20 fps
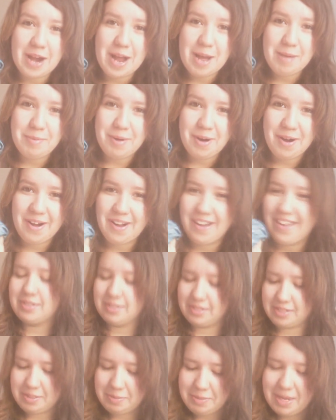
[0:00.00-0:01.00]
grandma.
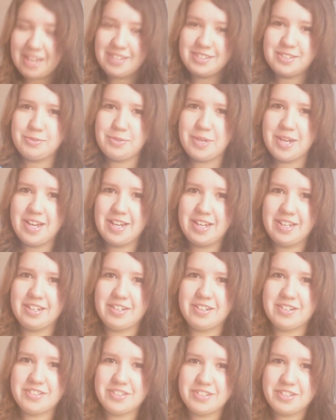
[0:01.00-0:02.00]
She passed away
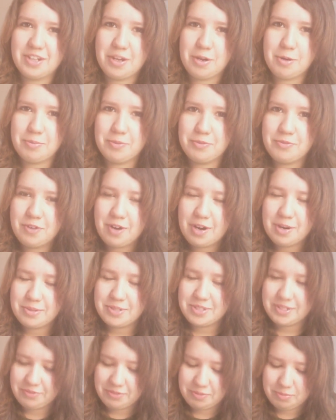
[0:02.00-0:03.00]
years ago, before I
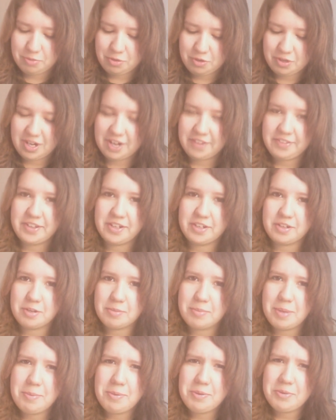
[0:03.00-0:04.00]
was even born, I
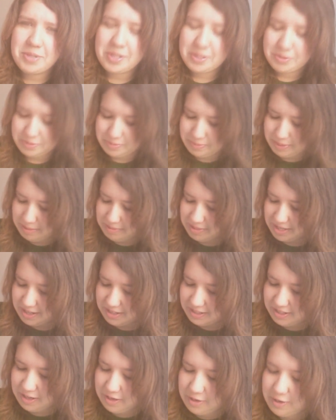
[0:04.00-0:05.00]
think. Or maybe when I was a baby,
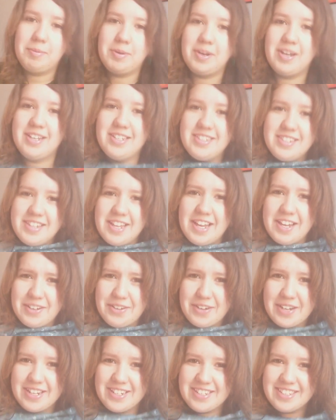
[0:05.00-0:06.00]
I don't know. But isn't
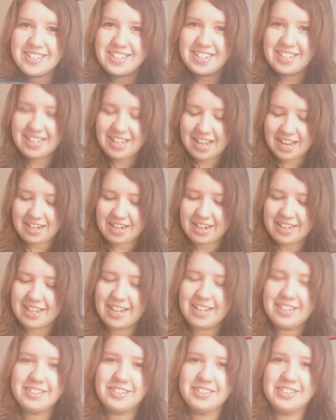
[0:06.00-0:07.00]
that crazy? And I
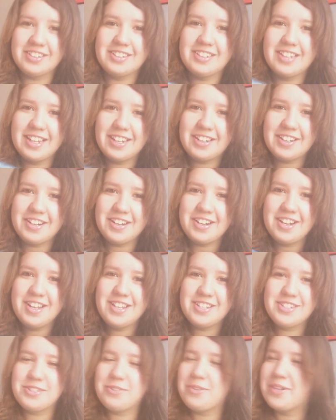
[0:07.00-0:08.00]
kind of look like her,
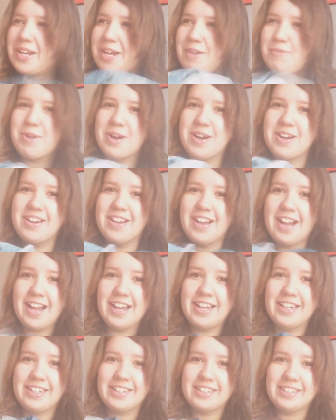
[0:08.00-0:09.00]
so when I wear it,
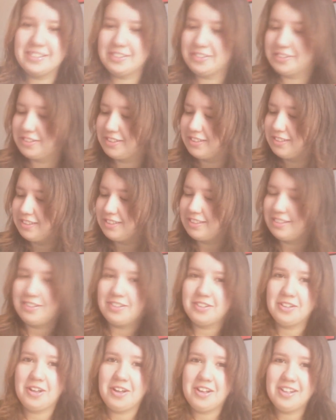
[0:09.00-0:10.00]
I look
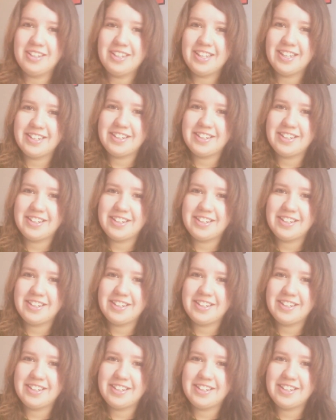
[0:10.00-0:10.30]
a lot